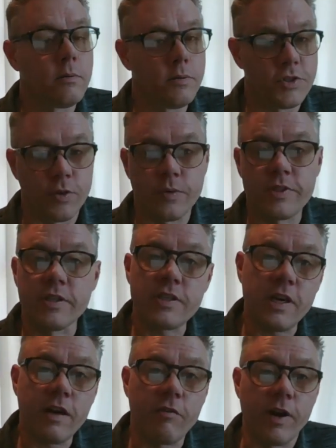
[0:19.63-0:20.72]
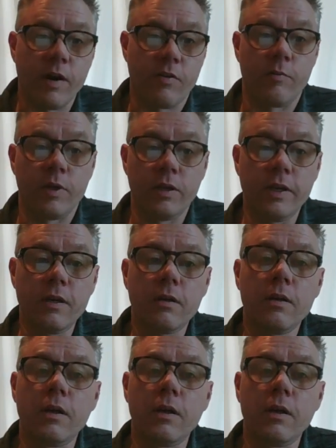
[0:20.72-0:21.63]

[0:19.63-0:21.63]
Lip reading: Students and staff are out of the building,